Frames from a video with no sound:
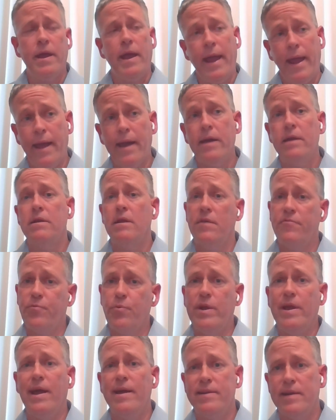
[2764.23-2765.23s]
And if
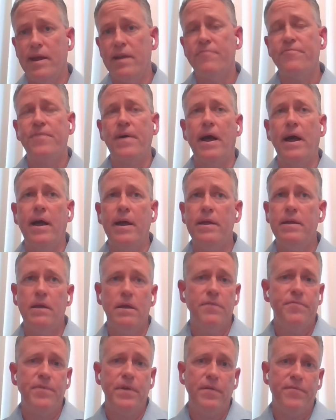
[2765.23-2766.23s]
we identify,
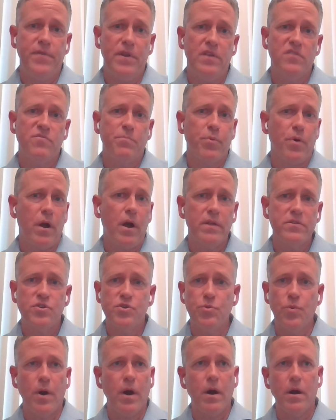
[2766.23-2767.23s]
if it is brought
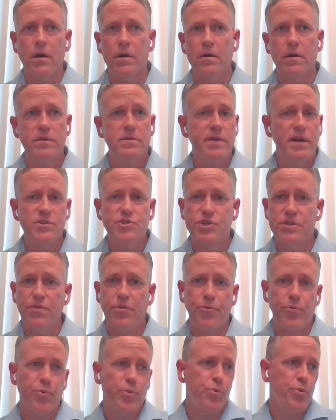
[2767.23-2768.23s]
to our attention
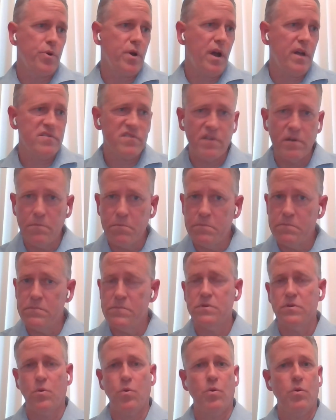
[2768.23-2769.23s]
through
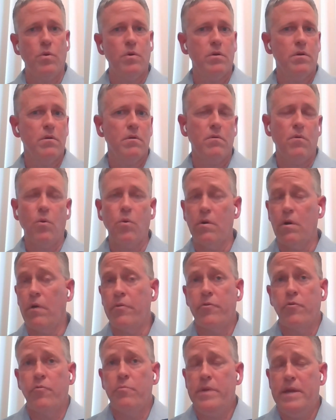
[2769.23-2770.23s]
customs or
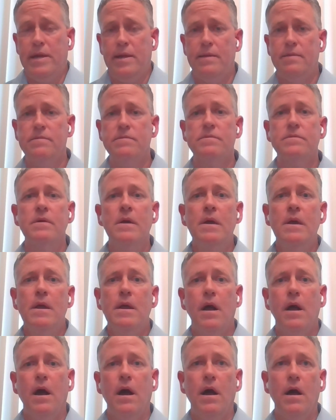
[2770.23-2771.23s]
other means,
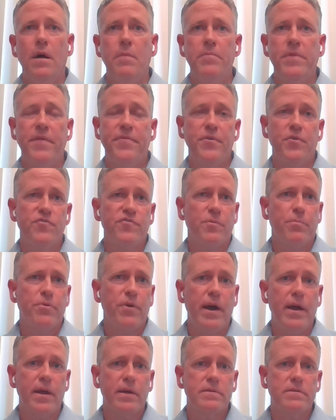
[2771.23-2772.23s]
that there's a
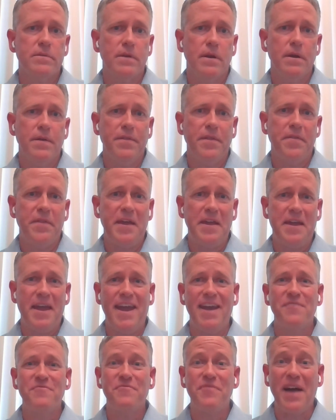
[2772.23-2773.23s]
product that they
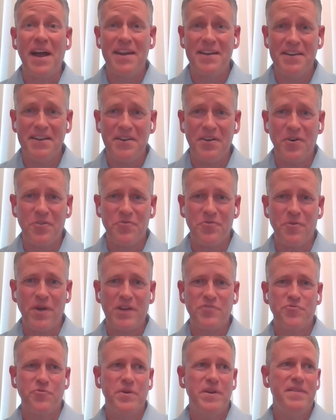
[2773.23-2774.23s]
can't find in our
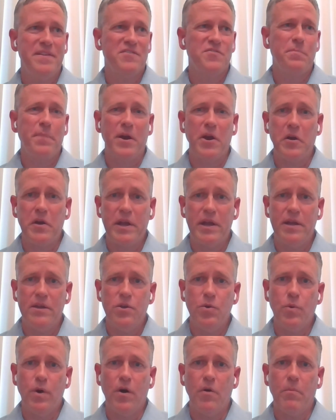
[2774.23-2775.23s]
directory that's bearing a
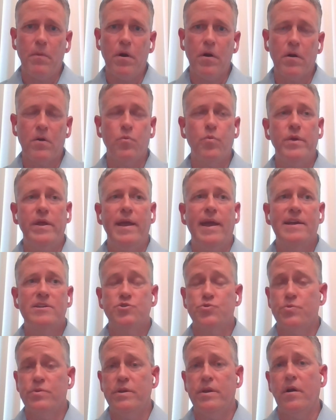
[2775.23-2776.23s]
UL mark,
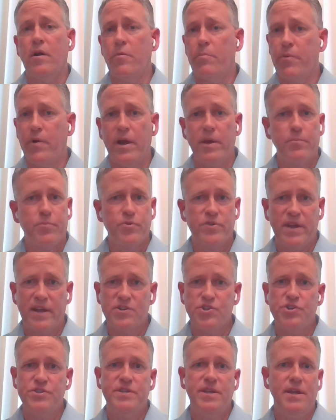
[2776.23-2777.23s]
our brand
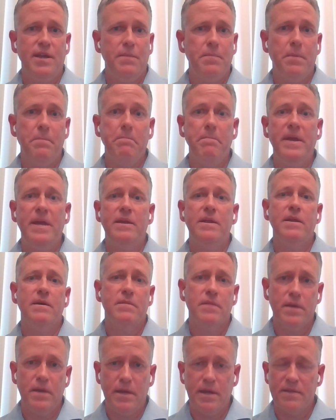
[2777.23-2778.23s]
protection team
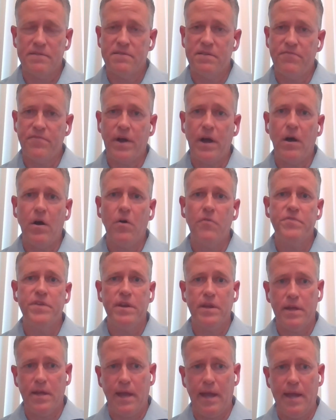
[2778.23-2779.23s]
immediately gets involved
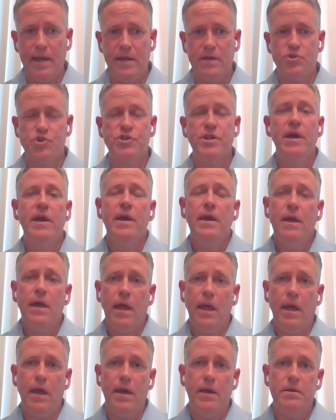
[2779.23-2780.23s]
and engaged,
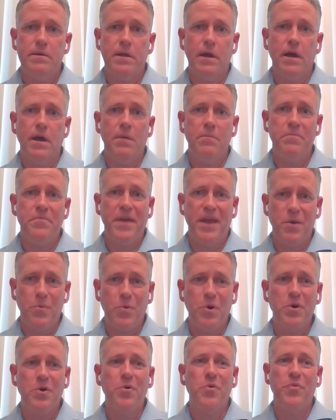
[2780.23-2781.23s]
and
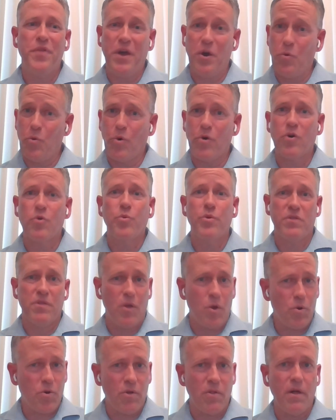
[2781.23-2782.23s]
they'll work with
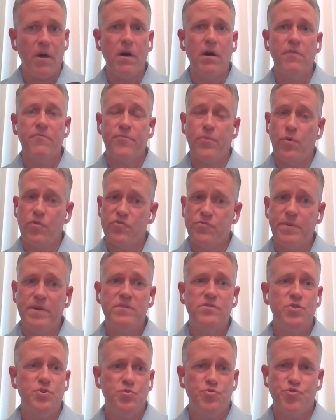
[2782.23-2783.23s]
local law enforcement
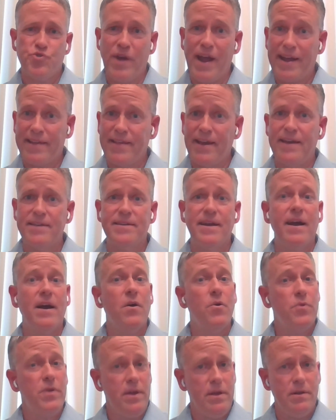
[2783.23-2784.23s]
to track that
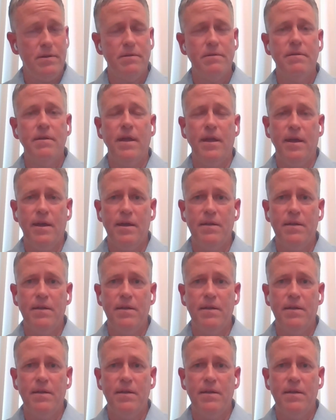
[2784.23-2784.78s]
down and